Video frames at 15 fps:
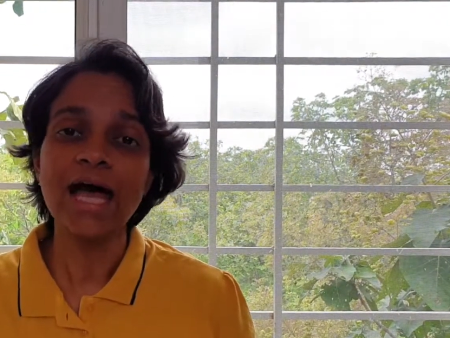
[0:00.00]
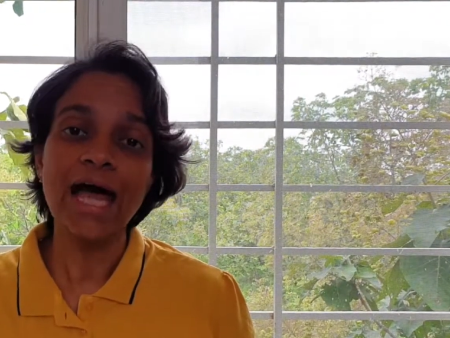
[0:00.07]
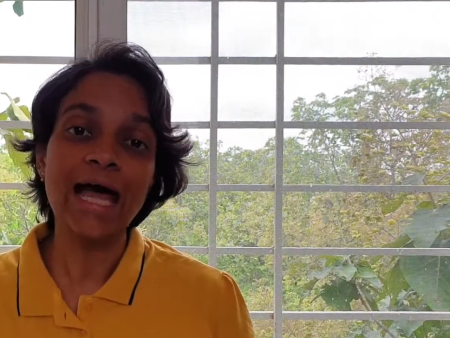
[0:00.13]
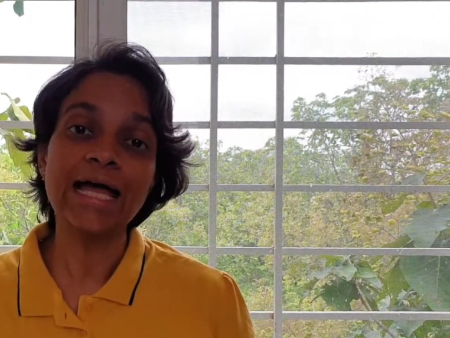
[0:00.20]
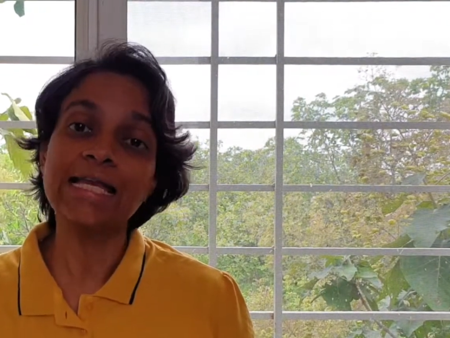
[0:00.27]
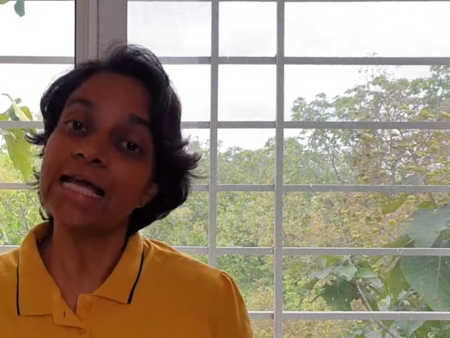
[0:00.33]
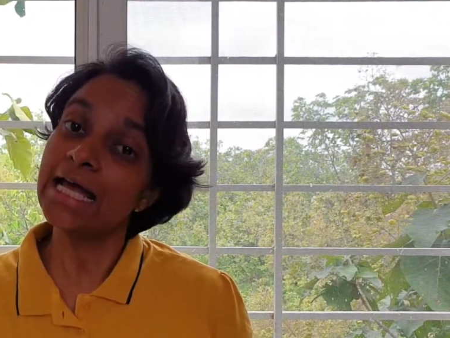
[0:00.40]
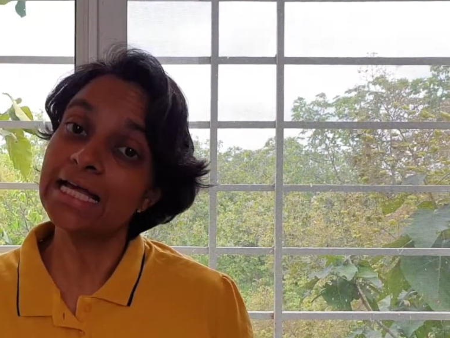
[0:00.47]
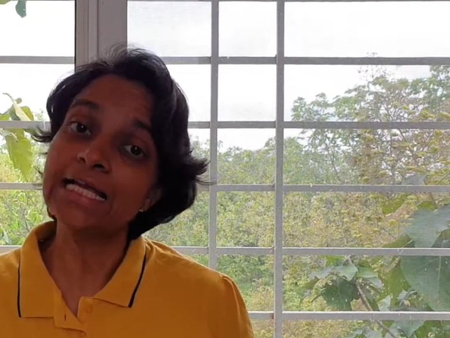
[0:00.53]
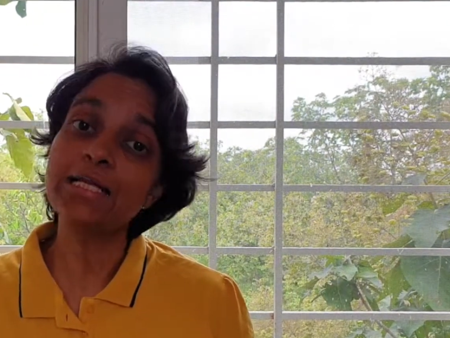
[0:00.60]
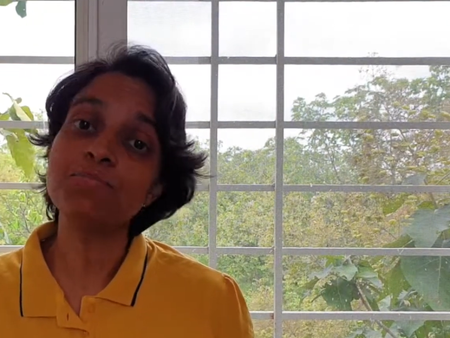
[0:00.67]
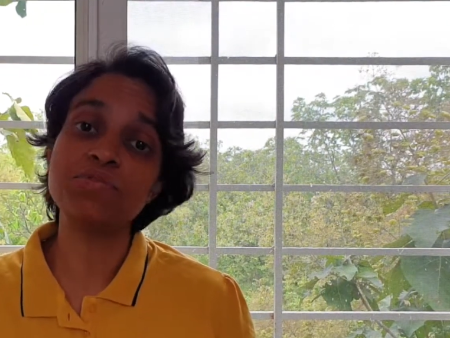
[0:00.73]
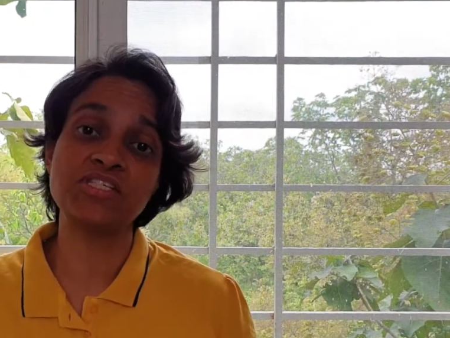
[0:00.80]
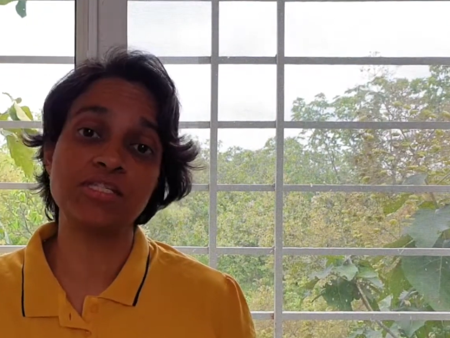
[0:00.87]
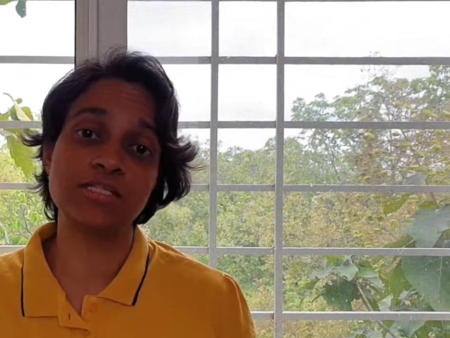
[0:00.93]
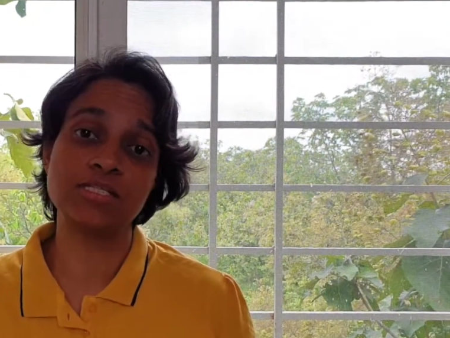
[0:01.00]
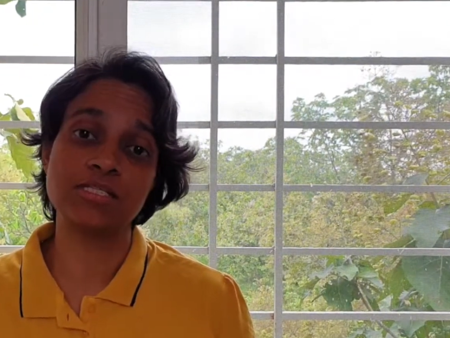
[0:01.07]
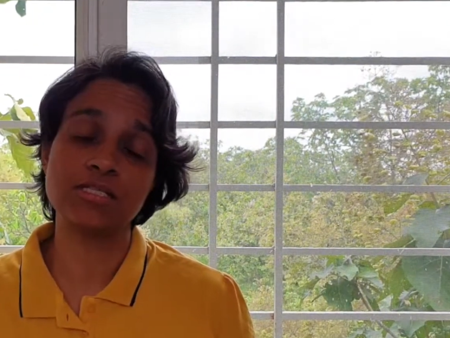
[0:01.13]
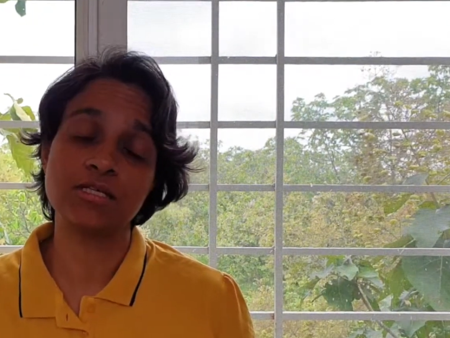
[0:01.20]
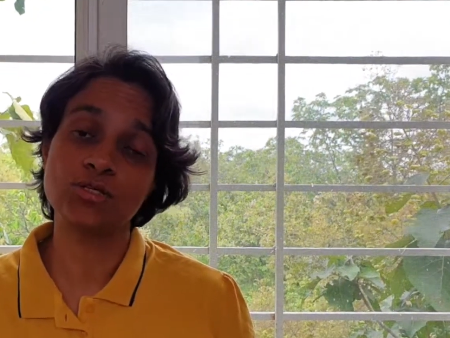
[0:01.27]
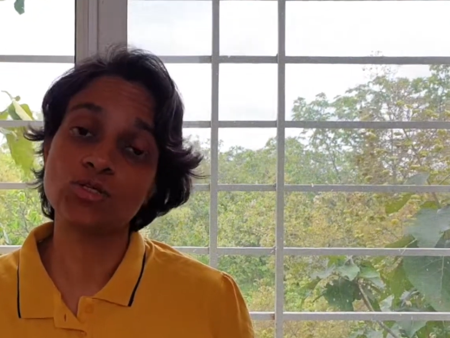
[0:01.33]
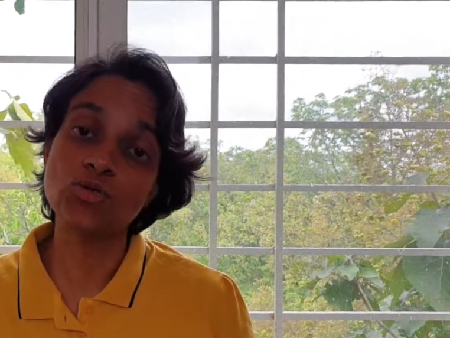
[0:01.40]
and
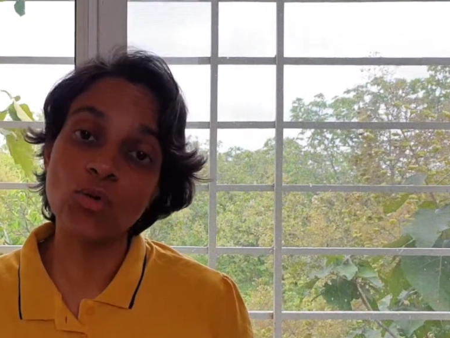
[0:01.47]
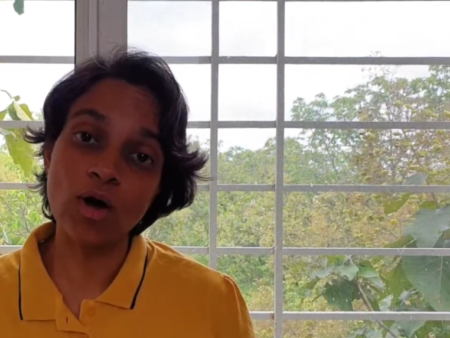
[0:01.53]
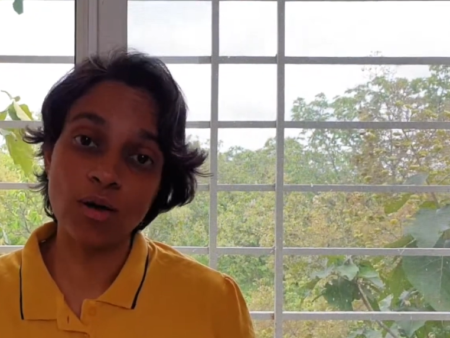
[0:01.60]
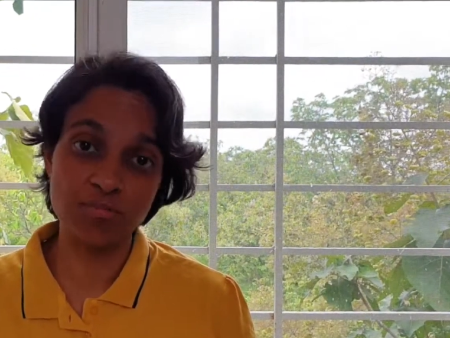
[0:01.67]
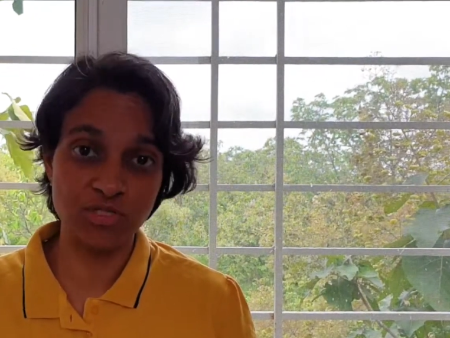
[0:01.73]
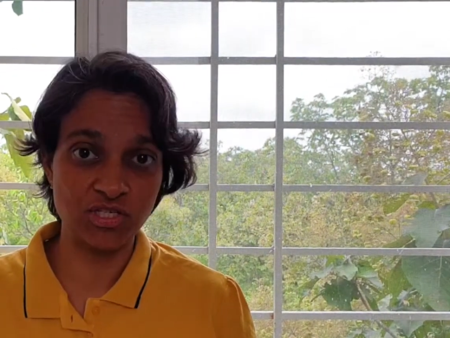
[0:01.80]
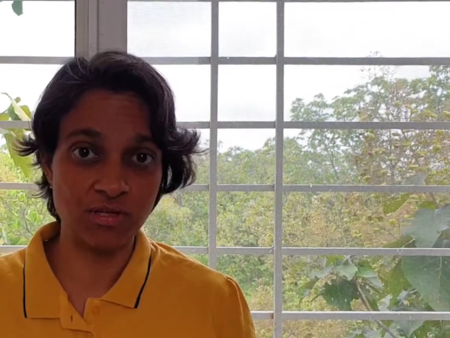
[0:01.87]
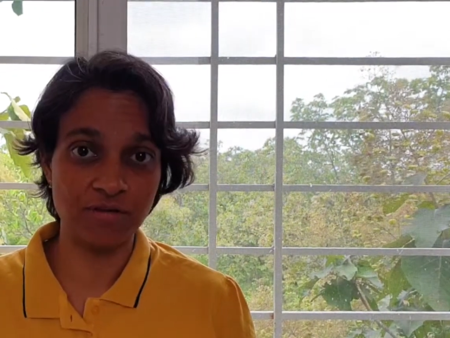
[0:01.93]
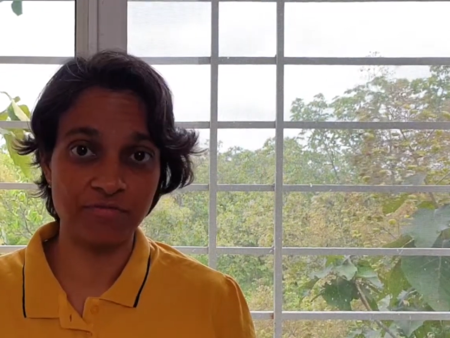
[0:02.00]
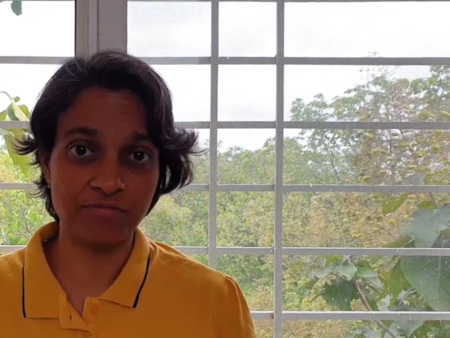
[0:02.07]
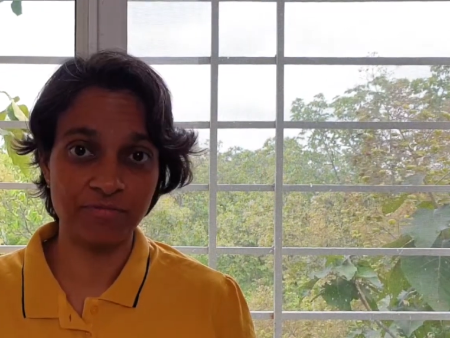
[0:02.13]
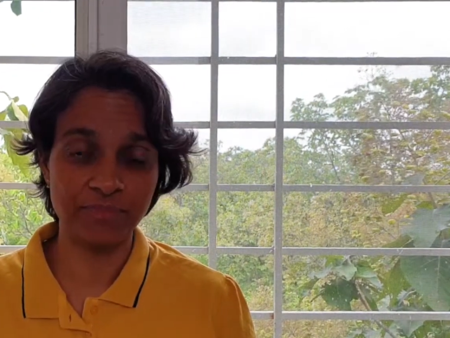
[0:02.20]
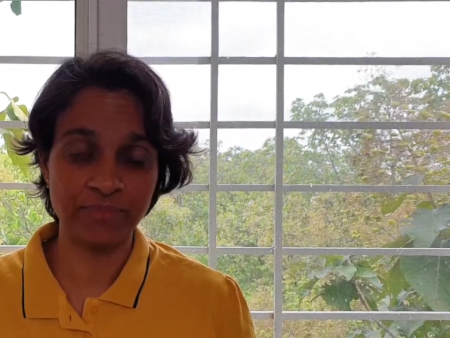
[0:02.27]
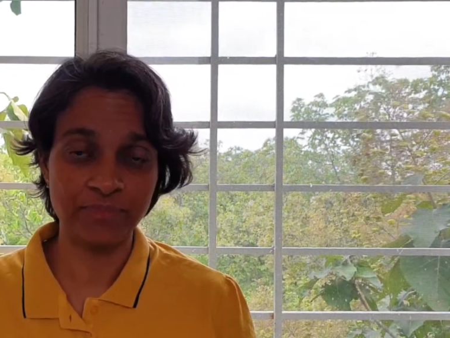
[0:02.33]
eclipses to observe.